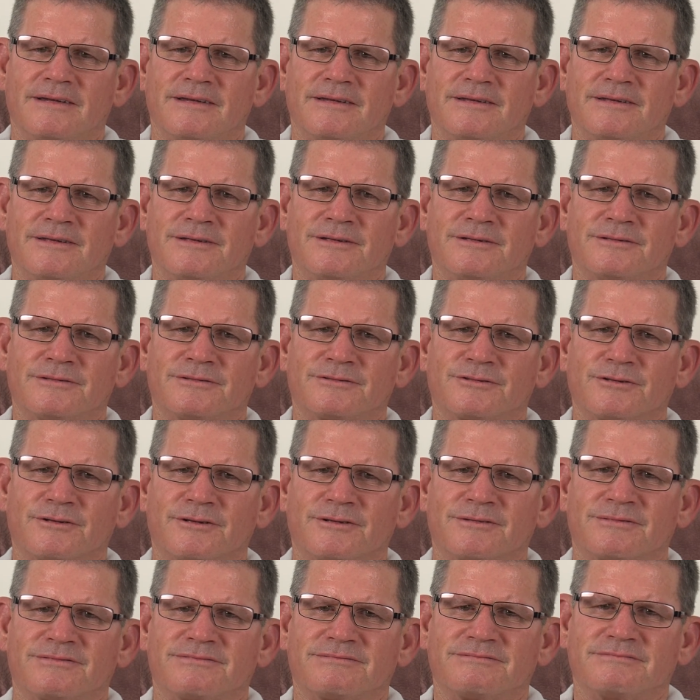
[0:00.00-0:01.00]
You sort
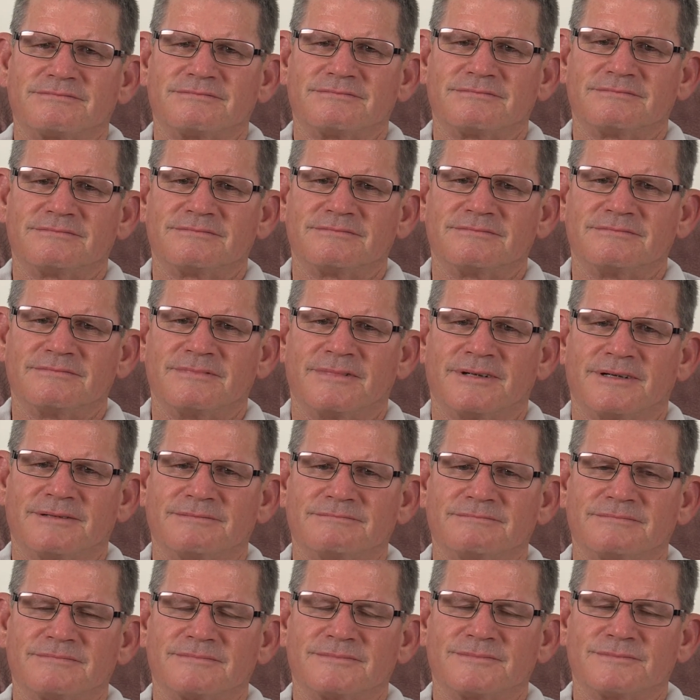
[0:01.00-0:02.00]
of,
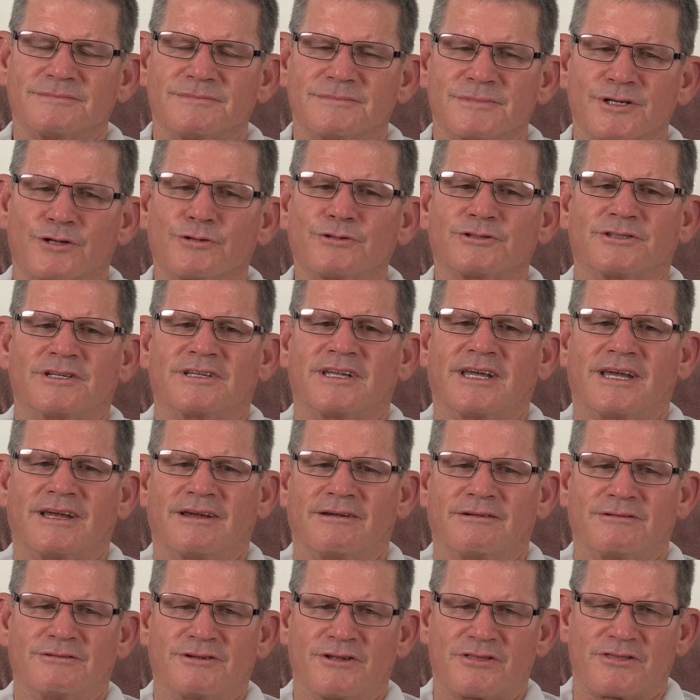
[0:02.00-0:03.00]
because you're
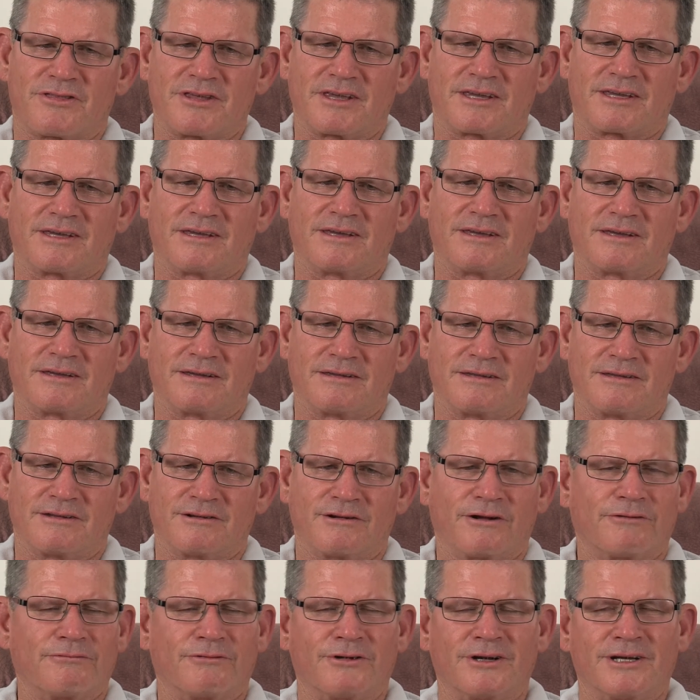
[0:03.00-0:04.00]
there and you're thinking, you're
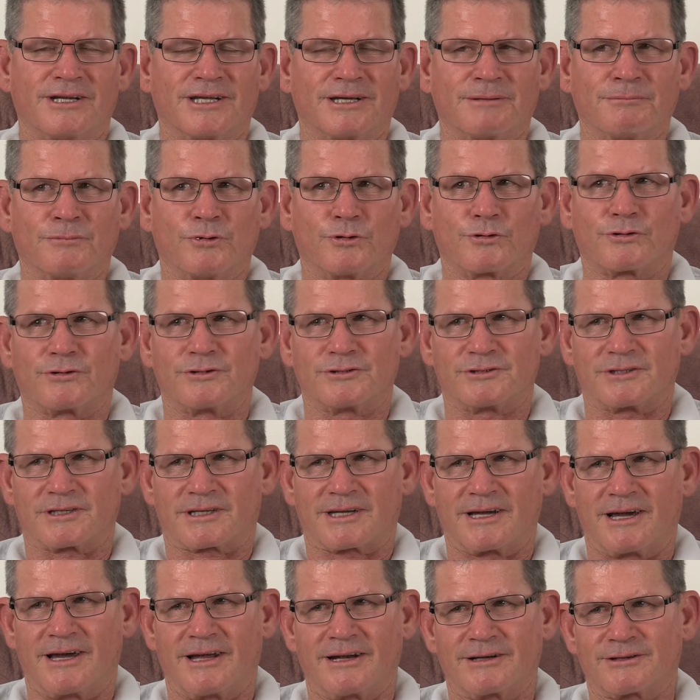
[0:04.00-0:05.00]
not reading a book because you
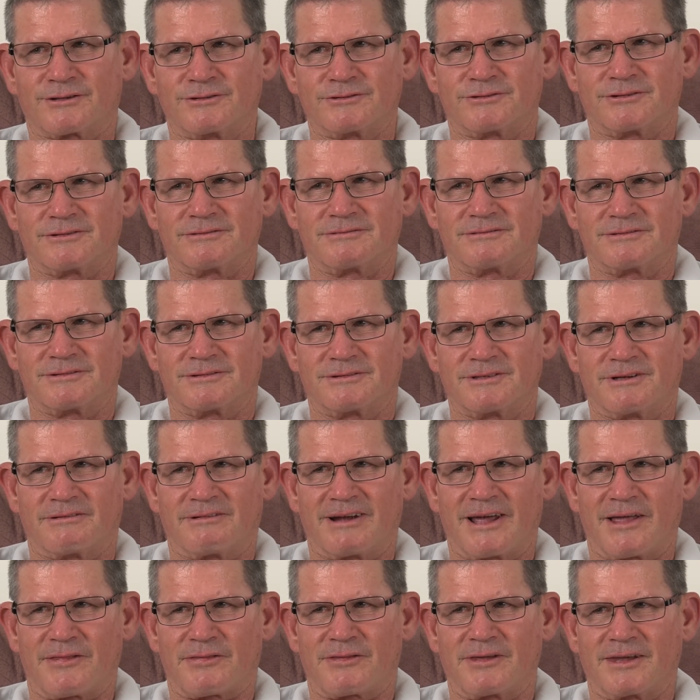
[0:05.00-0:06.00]
can't, because you're out